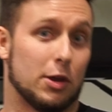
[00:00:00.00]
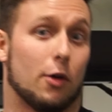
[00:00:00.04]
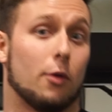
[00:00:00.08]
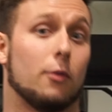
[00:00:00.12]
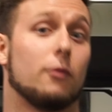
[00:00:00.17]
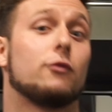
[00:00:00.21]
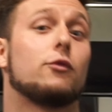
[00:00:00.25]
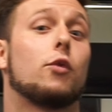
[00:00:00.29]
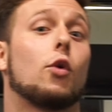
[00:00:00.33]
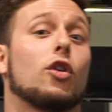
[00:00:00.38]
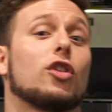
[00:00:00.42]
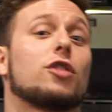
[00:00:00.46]

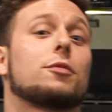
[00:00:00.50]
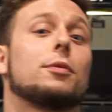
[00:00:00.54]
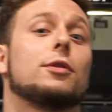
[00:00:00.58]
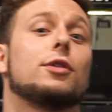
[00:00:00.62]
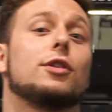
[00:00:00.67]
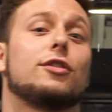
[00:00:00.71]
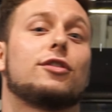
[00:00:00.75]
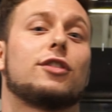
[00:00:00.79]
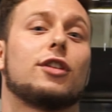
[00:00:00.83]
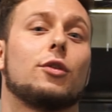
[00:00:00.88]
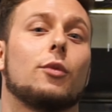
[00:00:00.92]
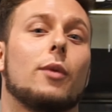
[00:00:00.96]
force
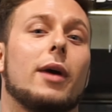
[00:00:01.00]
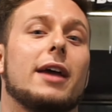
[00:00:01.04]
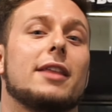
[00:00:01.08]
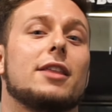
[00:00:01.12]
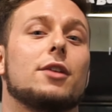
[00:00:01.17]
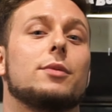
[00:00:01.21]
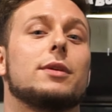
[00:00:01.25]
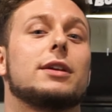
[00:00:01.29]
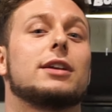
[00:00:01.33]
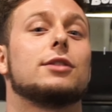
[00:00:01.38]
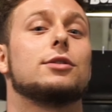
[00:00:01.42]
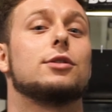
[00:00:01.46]
producing way that
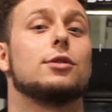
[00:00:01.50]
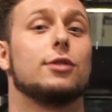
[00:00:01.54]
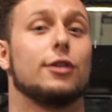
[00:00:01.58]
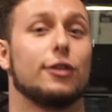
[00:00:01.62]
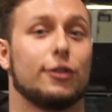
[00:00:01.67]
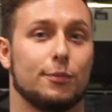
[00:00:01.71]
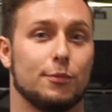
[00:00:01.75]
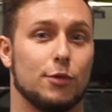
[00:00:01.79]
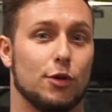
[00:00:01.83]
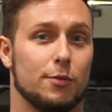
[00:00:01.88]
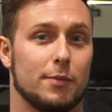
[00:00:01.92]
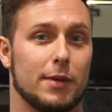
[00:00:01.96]
we can do this
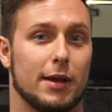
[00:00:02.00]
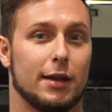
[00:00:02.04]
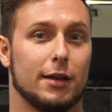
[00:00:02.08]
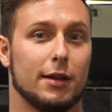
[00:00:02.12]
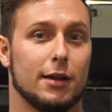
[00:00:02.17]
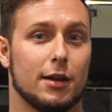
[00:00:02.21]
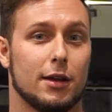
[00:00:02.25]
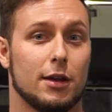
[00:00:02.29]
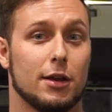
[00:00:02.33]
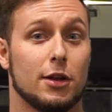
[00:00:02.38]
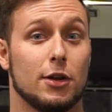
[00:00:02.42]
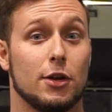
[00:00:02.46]
movement.
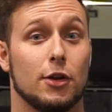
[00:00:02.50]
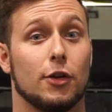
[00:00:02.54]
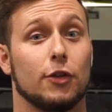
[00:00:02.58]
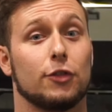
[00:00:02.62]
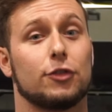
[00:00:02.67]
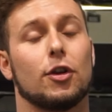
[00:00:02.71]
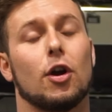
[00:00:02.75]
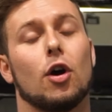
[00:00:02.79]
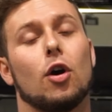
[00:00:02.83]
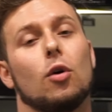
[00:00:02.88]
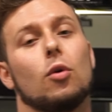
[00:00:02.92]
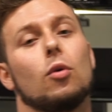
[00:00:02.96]

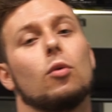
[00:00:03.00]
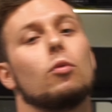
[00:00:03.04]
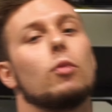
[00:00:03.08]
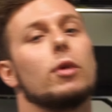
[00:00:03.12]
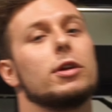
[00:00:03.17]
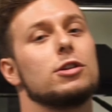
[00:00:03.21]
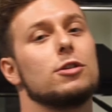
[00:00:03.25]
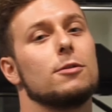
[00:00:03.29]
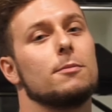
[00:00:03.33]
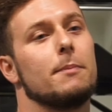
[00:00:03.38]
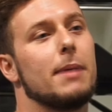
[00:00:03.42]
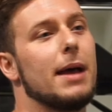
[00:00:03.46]
So when
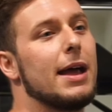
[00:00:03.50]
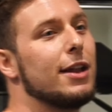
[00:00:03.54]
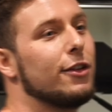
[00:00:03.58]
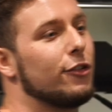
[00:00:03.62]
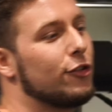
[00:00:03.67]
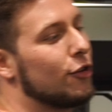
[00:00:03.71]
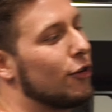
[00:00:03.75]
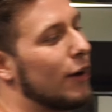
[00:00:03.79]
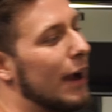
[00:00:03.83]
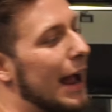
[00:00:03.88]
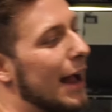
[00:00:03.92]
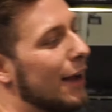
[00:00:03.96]
you bench,
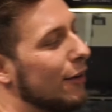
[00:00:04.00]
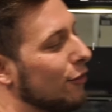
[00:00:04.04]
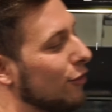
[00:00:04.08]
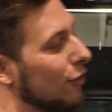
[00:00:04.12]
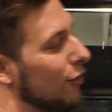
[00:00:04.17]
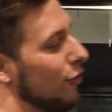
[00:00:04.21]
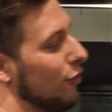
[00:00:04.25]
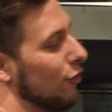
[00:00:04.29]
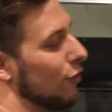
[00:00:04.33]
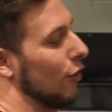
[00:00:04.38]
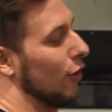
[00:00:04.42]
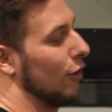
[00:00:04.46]
you're actually
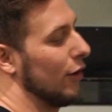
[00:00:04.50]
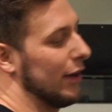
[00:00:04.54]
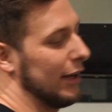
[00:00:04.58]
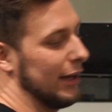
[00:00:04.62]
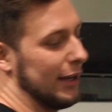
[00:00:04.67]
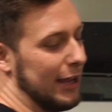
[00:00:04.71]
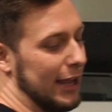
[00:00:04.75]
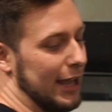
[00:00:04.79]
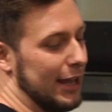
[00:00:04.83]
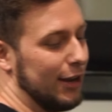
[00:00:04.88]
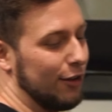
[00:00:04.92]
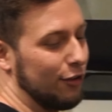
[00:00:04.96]
starting
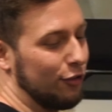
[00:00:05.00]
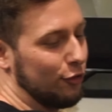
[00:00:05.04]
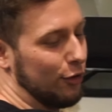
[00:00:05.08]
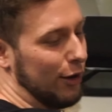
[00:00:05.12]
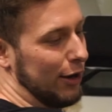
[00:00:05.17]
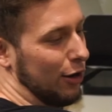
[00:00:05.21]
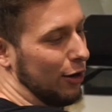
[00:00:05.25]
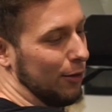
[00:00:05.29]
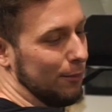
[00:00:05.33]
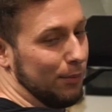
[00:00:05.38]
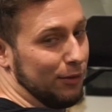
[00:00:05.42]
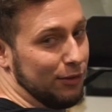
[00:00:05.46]
in a straight
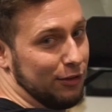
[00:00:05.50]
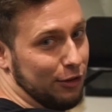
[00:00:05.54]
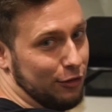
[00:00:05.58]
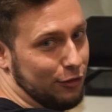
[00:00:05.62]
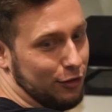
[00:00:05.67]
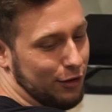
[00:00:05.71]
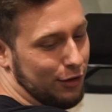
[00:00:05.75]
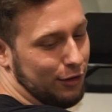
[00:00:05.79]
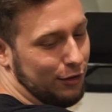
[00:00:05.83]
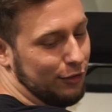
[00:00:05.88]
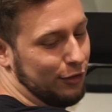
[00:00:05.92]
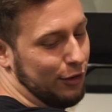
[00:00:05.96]
arm
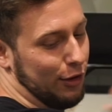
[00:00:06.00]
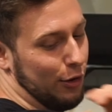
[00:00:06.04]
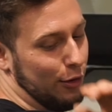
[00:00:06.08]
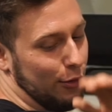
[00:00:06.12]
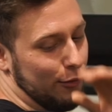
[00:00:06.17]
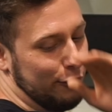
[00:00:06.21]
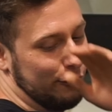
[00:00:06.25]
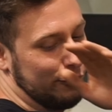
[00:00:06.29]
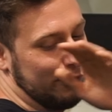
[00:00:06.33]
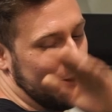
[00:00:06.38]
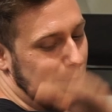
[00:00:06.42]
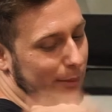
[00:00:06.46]
position. So
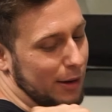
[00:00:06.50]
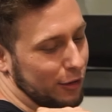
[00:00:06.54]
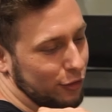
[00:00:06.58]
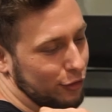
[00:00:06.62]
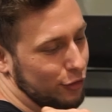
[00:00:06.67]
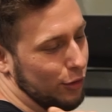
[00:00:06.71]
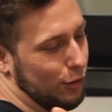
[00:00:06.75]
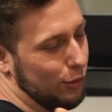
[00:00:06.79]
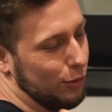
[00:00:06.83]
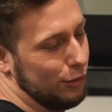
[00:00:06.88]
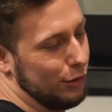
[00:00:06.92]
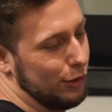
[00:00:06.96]
from my
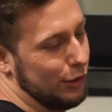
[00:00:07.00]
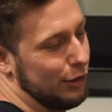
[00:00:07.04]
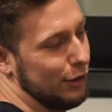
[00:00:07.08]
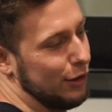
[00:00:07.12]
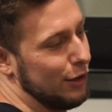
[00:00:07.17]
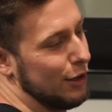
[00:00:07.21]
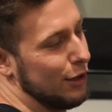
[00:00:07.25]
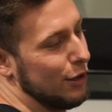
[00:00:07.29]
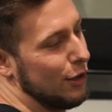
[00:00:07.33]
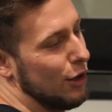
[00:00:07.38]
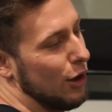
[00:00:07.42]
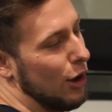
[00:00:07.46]
shoulder
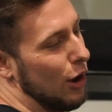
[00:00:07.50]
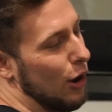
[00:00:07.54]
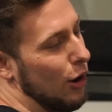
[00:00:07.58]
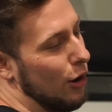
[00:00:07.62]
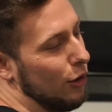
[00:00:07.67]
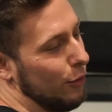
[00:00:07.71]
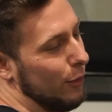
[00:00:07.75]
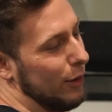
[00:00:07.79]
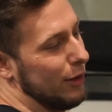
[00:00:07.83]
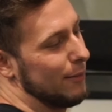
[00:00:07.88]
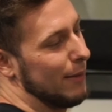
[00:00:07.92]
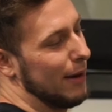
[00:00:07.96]
all the
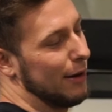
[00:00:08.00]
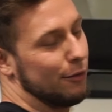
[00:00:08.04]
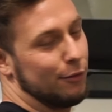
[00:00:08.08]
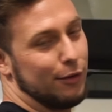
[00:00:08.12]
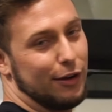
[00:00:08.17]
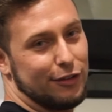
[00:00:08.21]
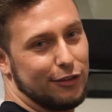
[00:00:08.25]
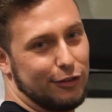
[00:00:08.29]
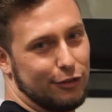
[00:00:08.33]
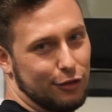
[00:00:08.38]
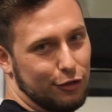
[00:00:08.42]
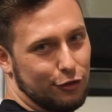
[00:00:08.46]
way to my
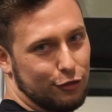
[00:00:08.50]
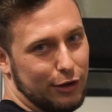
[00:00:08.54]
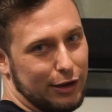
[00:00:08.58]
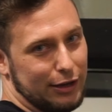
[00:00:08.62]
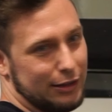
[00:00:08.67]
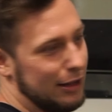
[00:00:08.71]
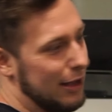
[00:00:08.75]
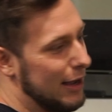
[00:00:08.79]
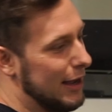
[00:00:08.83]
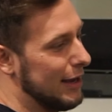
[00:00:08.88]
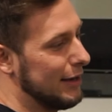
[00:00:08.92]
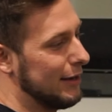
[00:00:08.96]
wrist is a straight
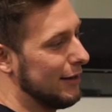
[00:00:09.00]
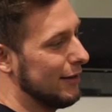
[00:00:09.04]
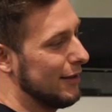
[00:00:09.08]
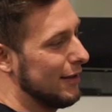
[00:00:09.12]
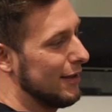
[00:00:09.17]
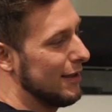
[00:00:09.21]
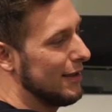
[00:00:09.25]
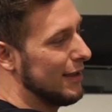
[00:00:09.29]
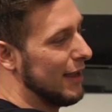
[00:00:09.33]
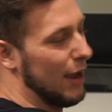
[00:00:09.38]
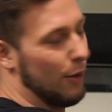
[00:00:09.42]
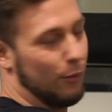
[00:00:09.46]
line,
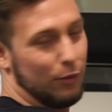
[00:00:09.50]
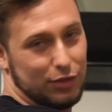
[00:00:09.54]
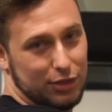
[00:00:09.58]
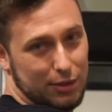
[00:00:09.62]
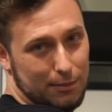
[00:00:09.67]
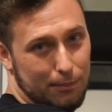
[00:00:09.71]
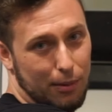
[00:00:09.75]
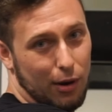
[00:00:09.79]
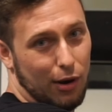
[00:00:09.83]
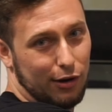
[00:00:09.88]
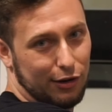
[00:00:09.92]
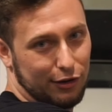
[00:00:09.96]
and with the
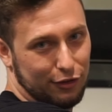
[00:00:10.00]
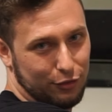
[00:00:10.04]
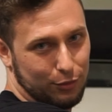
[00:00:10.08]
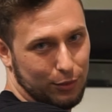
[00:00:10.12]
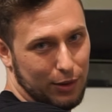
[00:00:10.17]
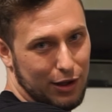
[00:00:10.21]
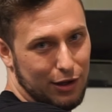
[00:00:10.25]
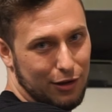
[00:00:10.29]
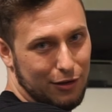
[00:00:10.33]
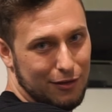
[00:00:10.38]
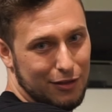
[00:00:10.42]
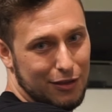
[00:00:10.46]
bar as
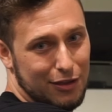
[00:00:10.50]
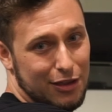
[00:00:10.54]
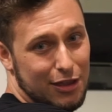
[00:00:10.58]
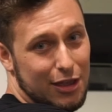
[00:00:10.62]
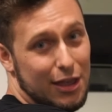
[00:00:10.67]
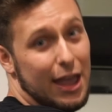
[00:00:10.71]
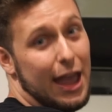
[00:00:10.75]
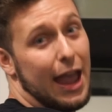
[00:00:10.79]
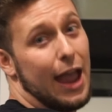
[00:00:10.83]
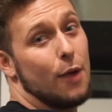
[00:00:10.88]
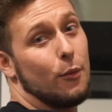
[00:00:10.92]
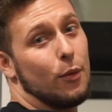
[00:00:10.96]
well.
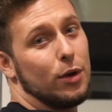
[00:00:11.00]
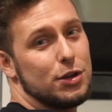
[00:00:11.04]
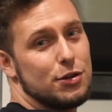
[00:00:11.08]
And when you